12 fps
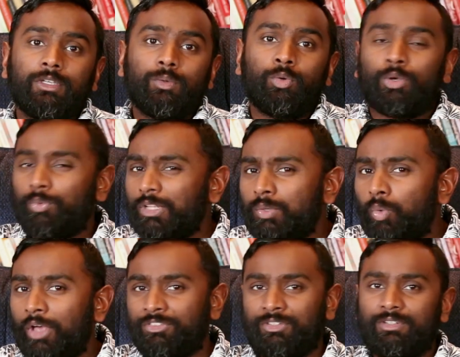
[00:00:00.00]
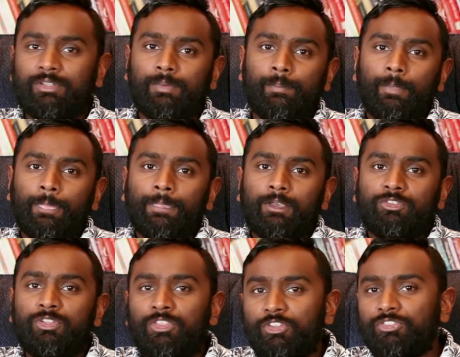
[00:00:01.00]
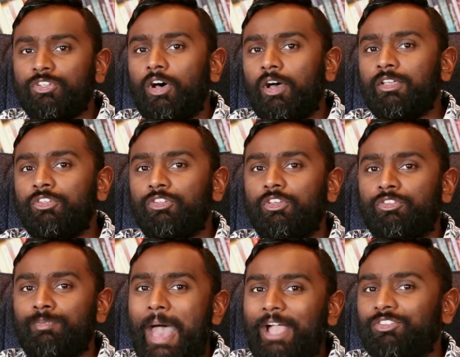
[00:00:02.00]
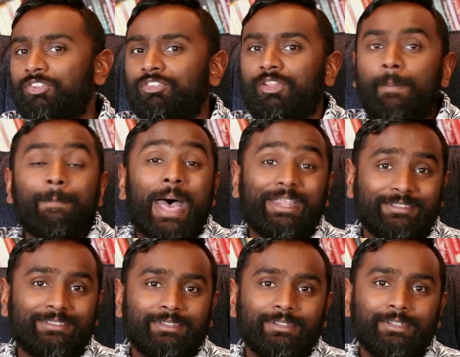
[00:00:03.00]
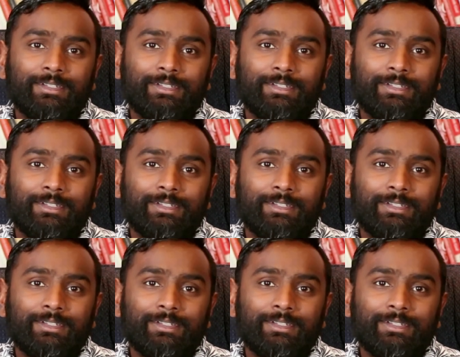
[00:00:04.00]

when it really wasn't. See, this song is, is Max's lament.